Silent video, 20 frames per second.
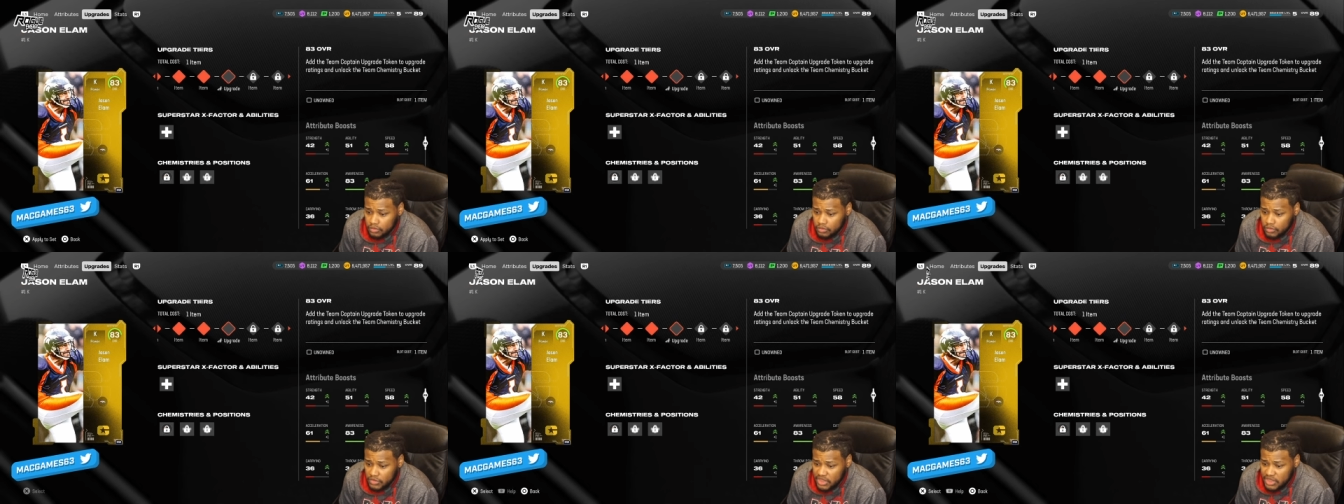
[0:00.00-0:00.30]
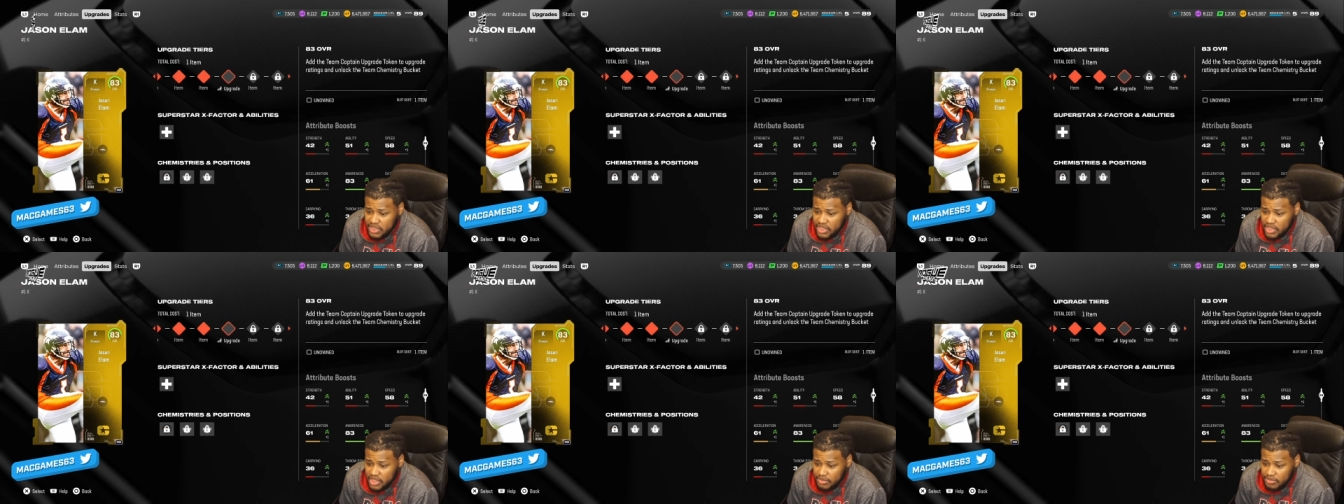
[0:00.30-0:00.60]
the
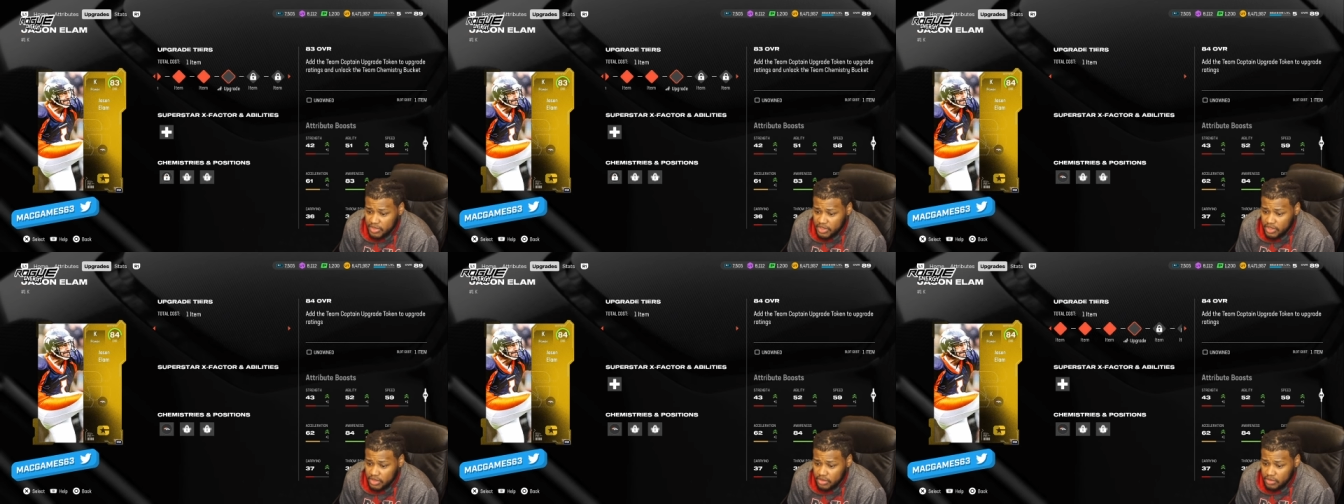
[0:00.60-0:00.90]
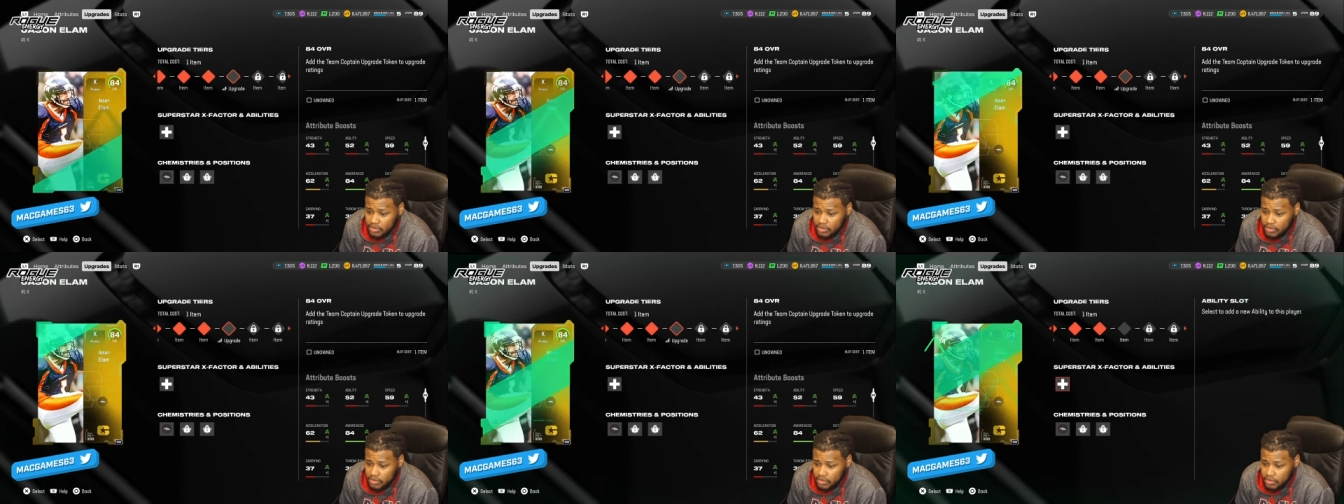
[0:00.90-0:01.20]
team
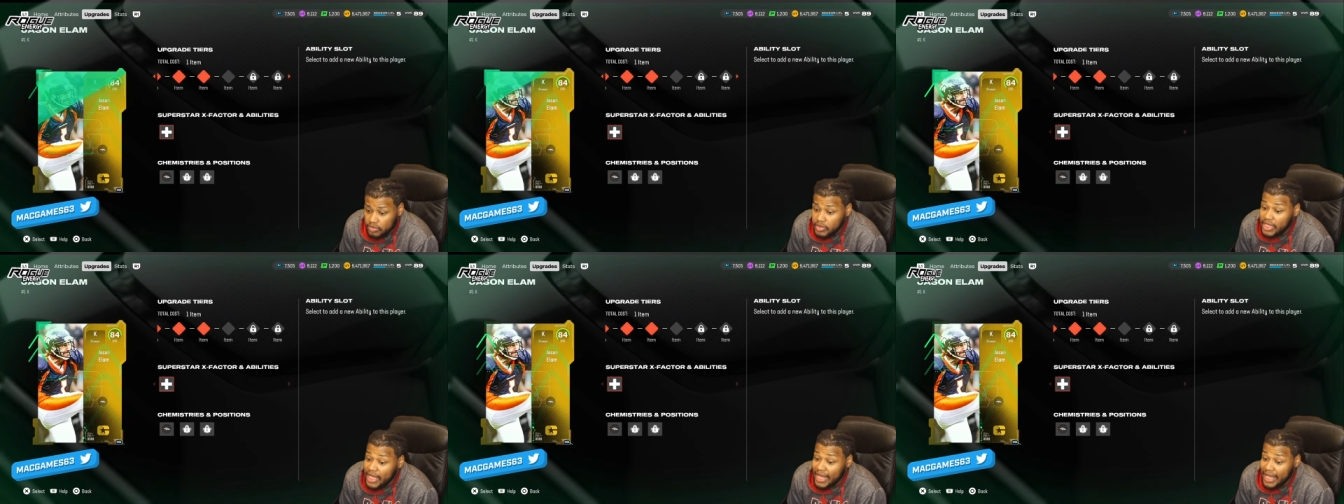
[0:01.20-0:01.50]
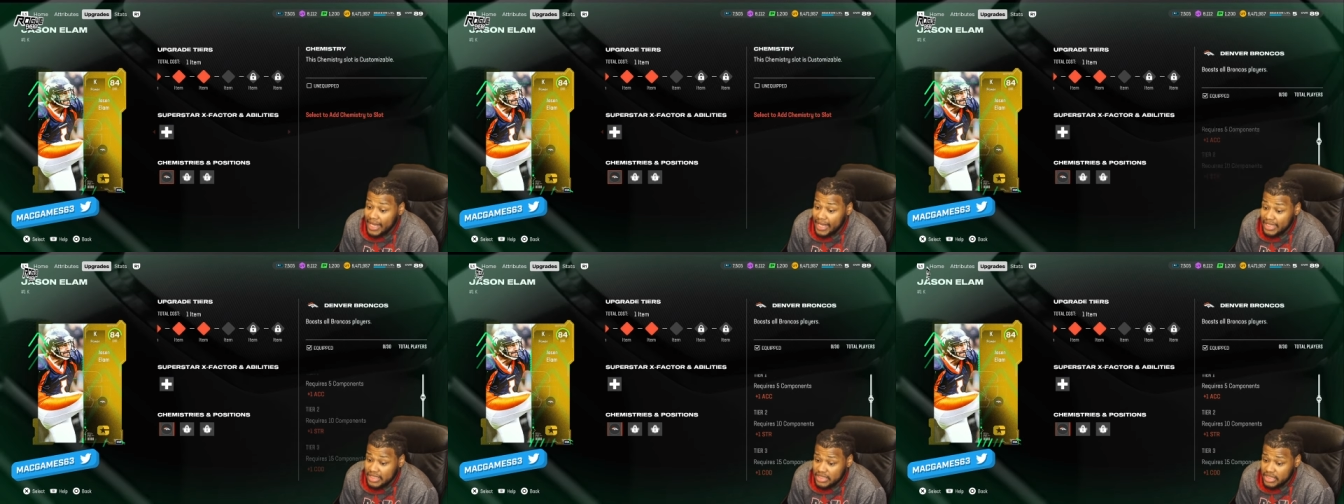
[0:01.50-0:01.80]
Kim.
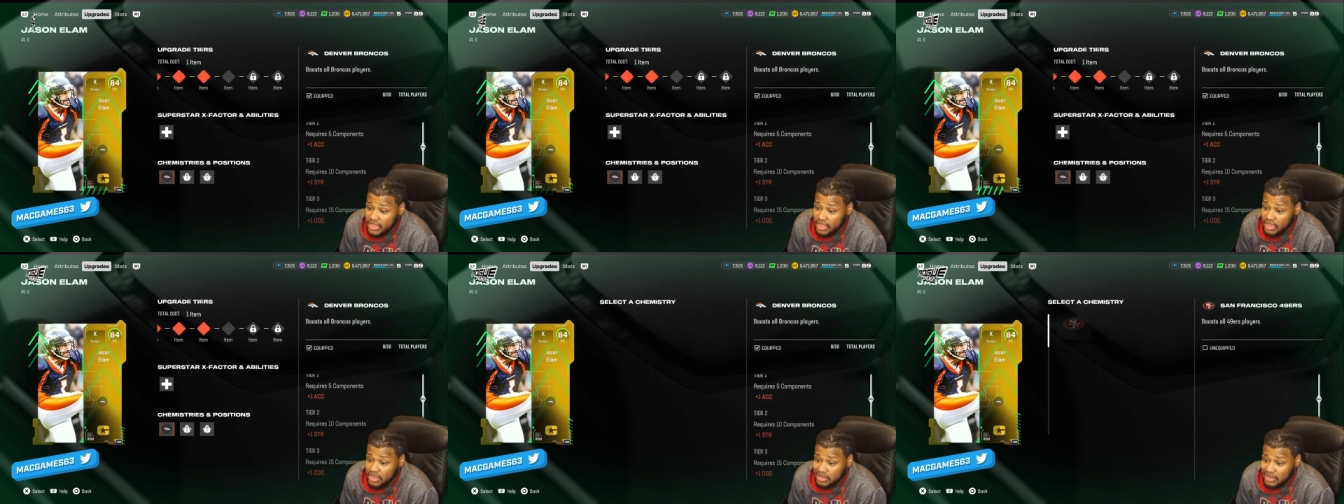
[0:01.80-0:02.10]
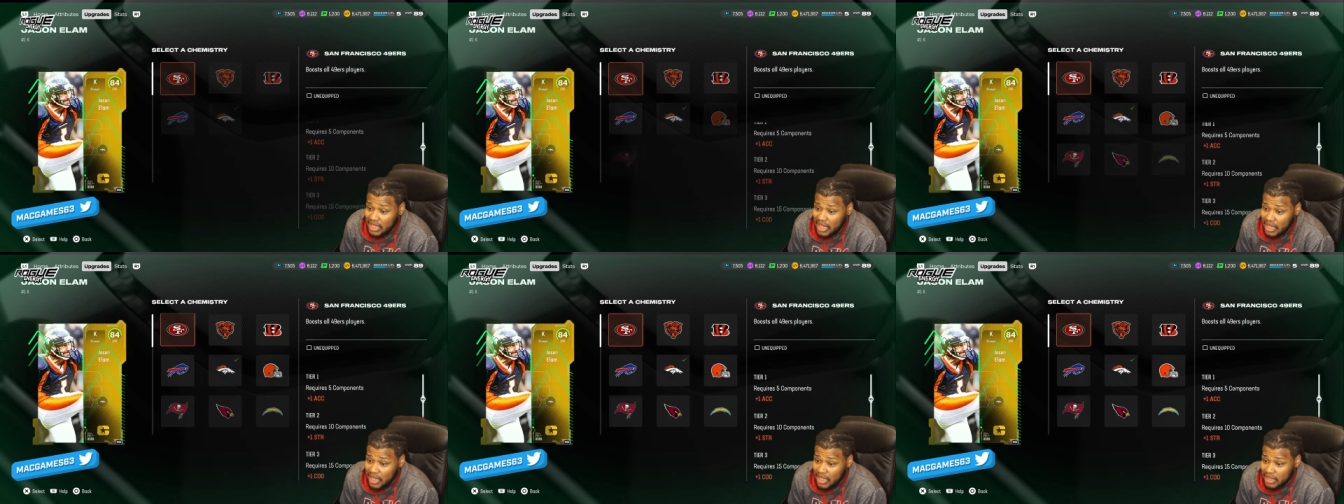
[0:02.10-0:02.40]
Yes, it
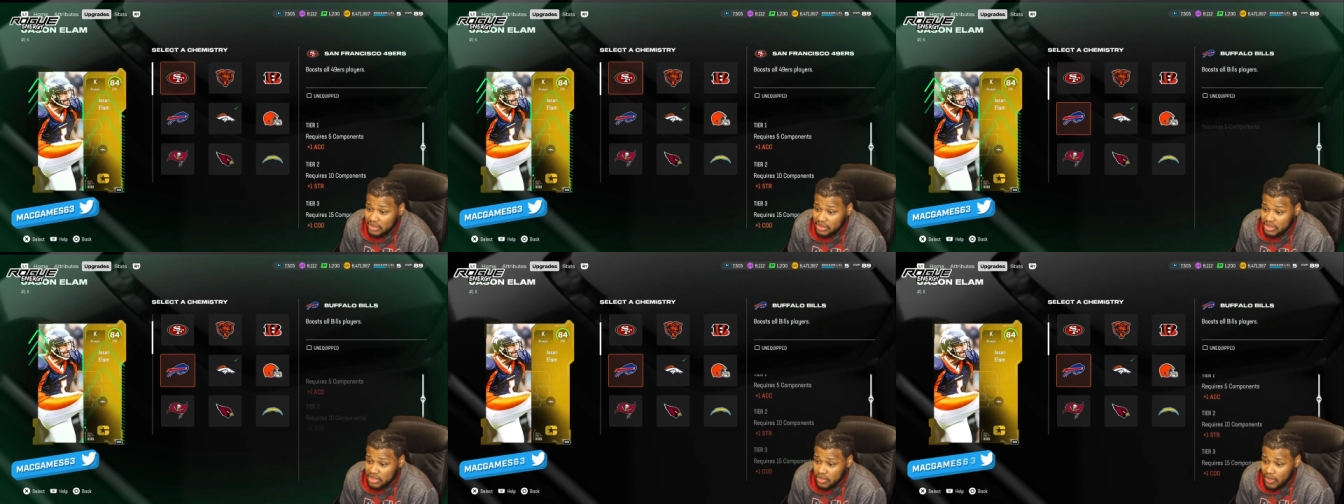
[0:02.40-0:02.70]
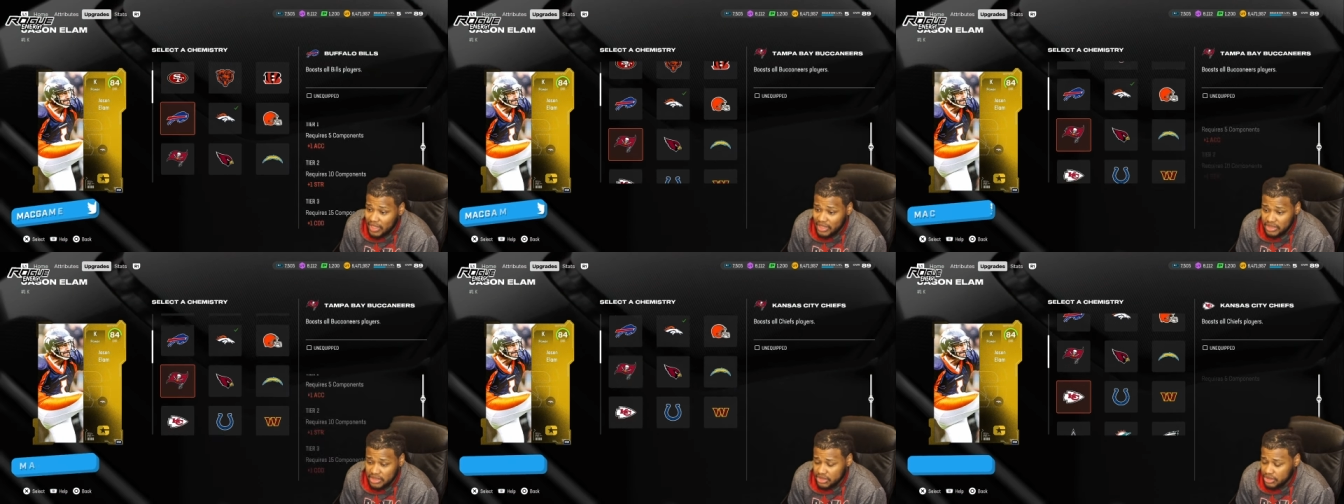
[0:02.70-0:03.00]
unlocks, so
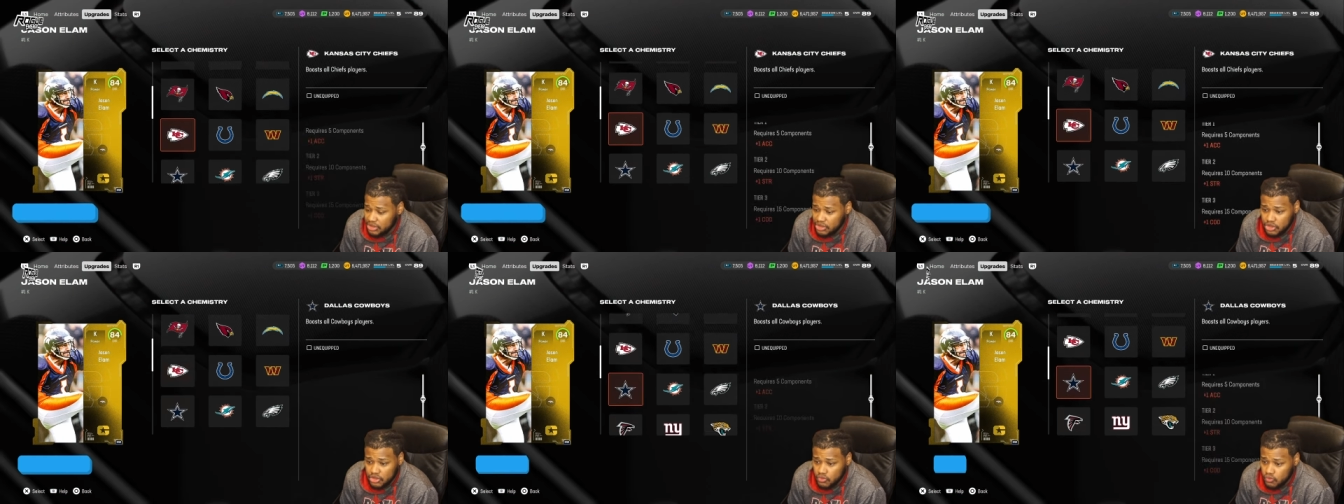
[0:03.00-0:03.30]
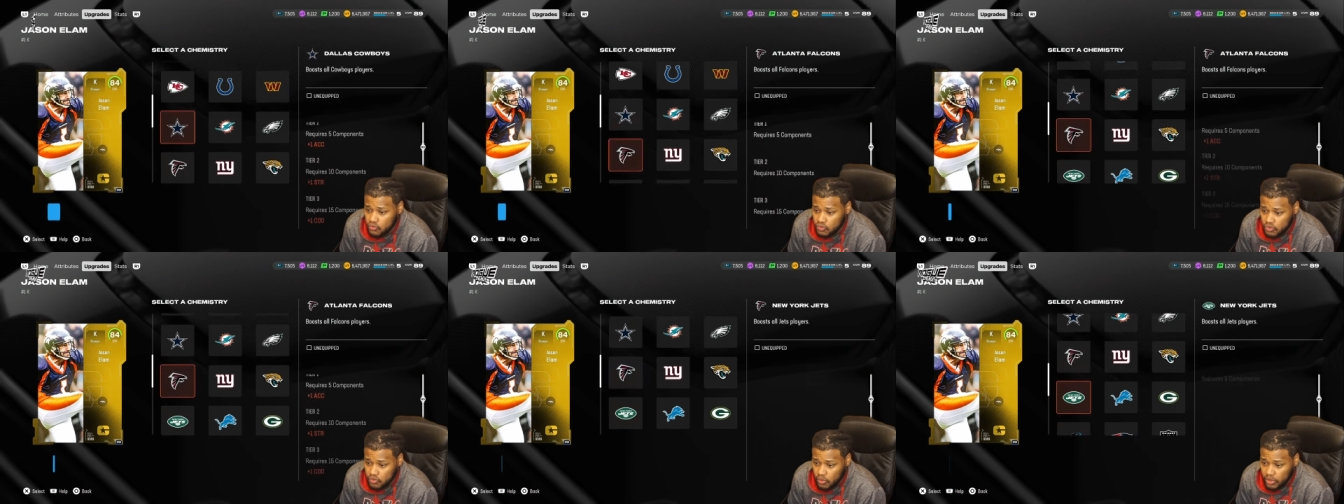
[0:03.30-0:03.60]
I can just
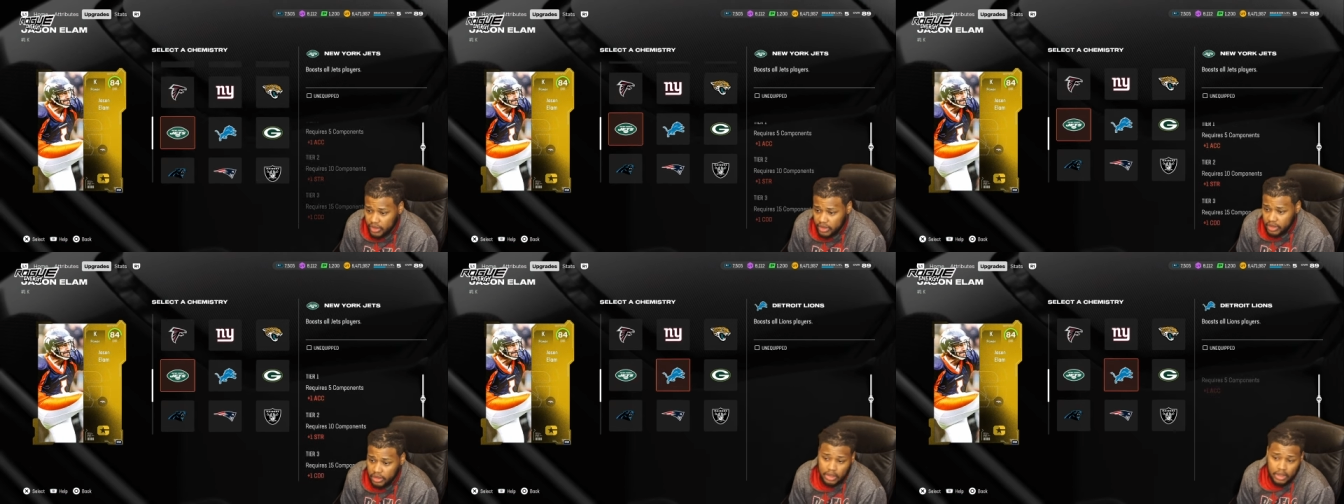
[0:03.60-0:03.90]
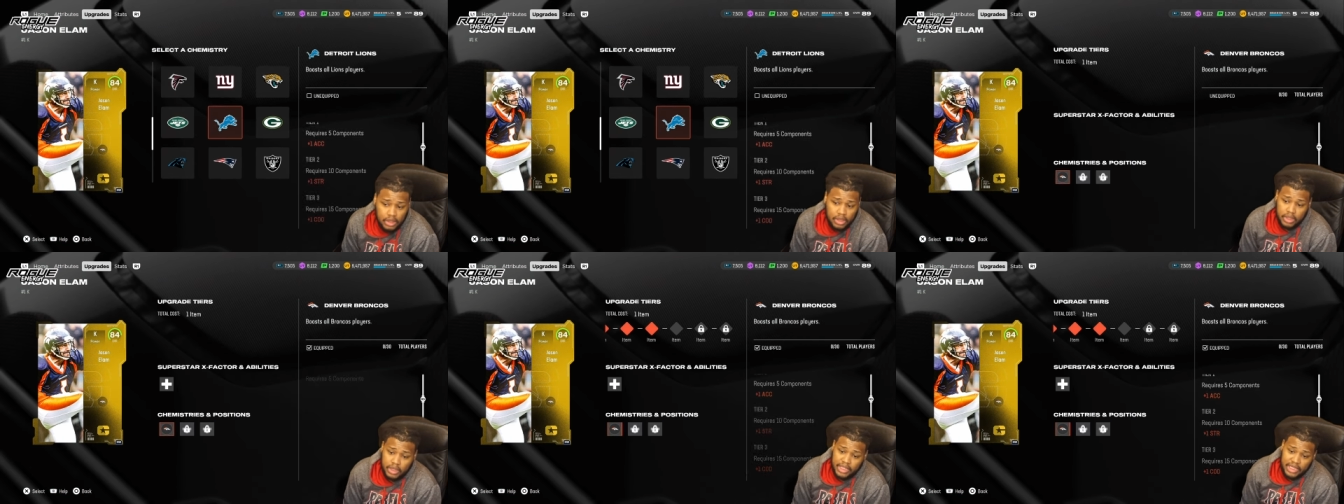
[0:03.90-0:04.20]
choose one.
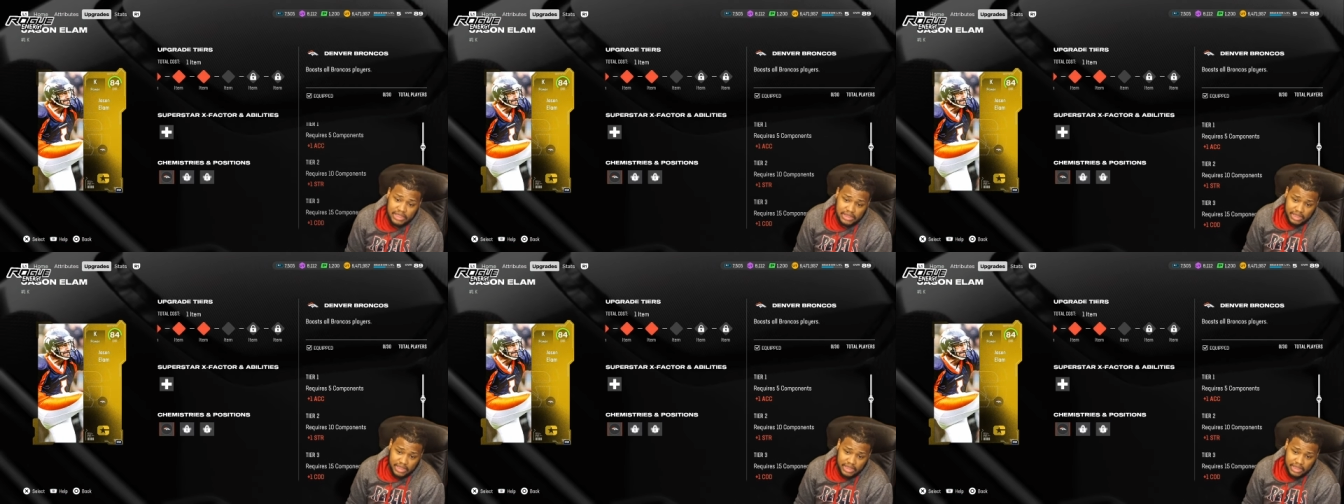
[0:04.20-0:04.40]
That's